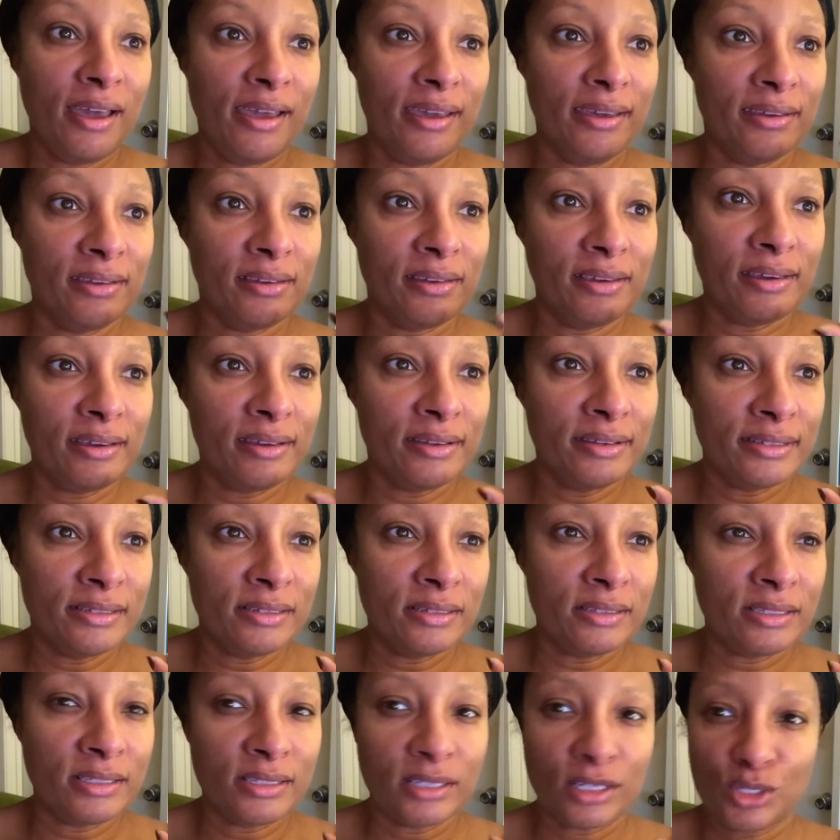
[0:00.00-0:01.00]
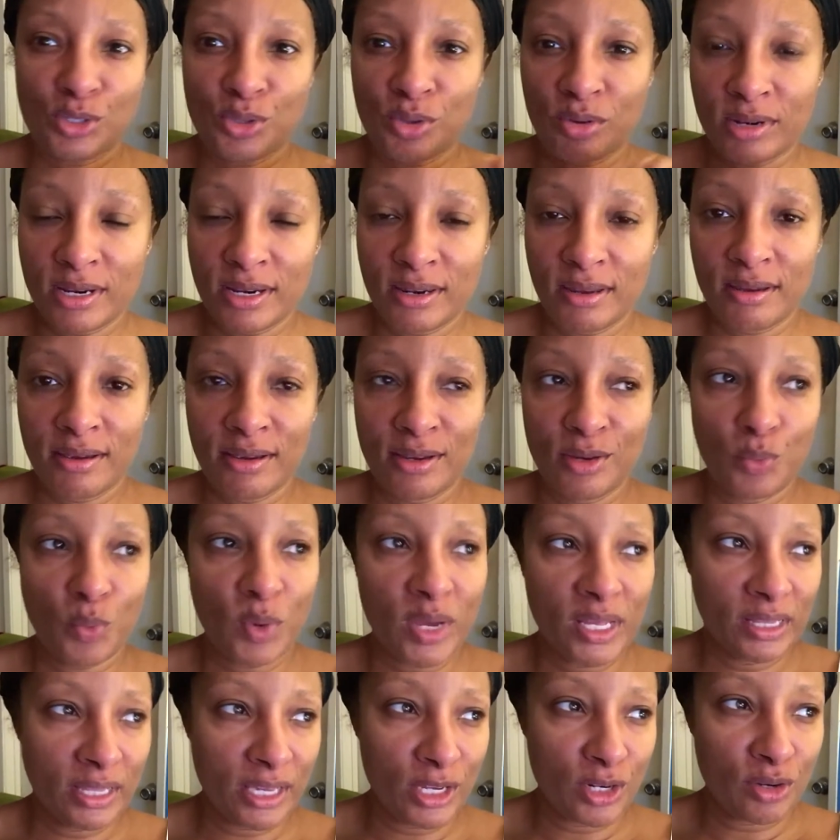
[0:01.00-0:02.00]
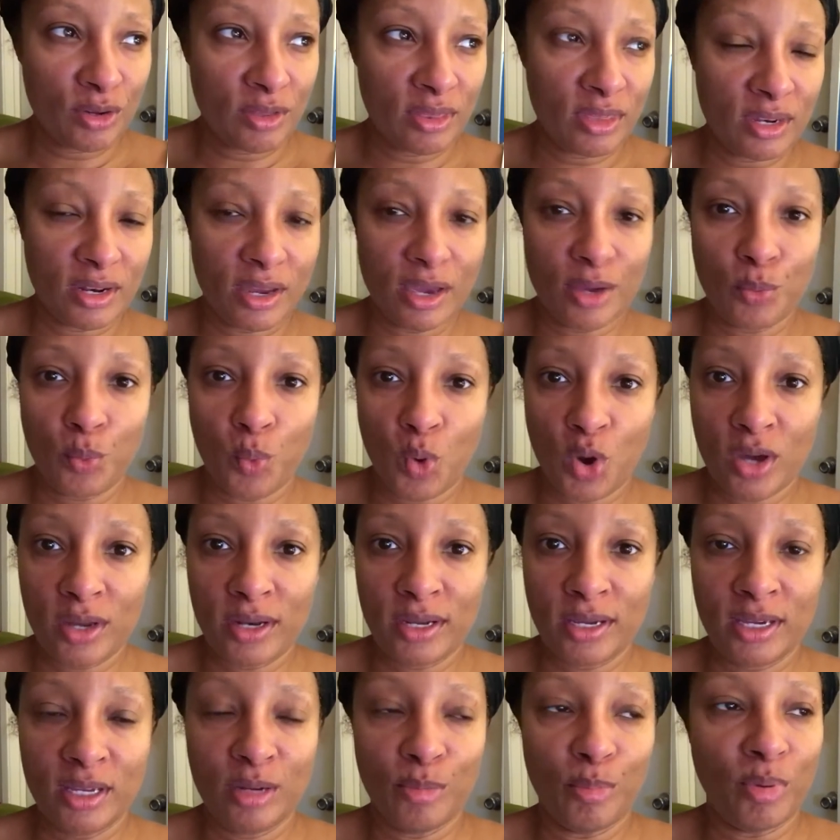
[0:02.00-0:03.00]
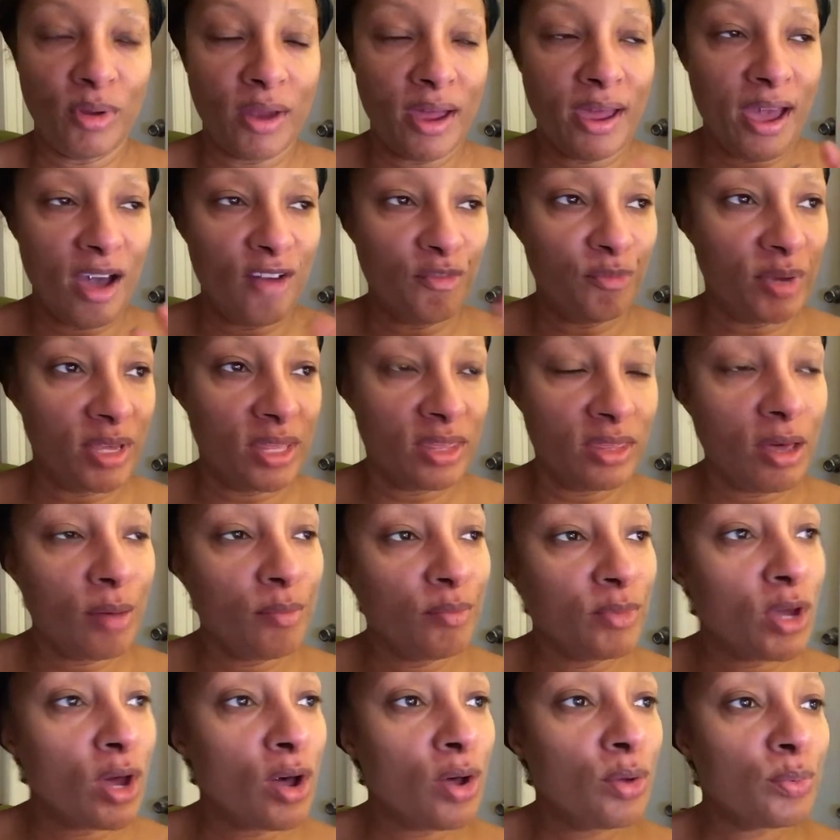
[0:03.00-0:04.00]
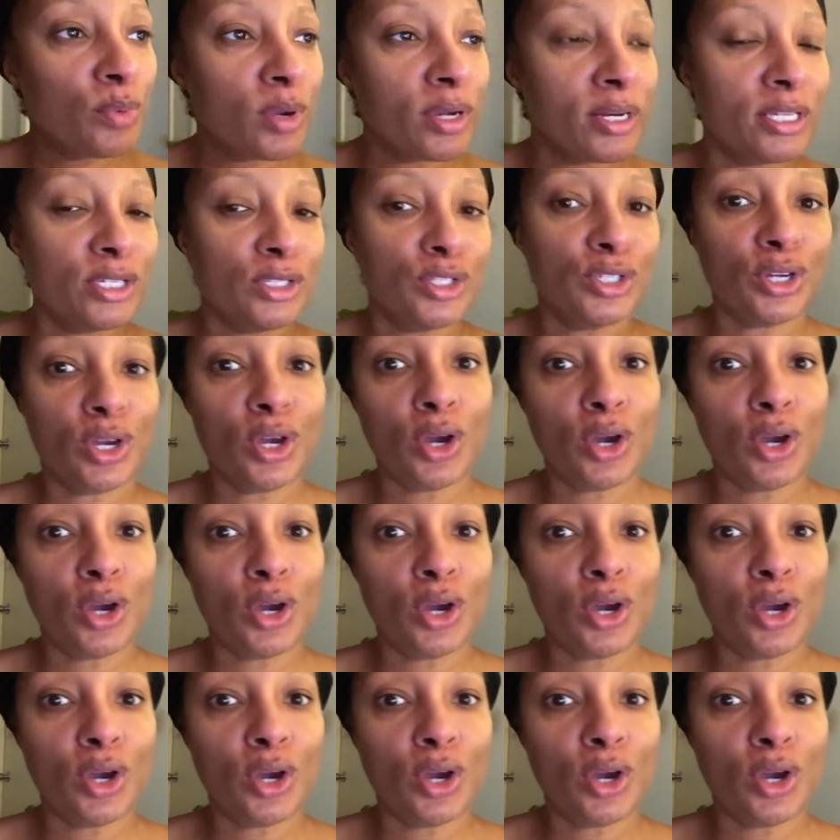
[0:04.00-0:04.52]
It is 6.39, way later than I want it, but I have my thumbnail ready to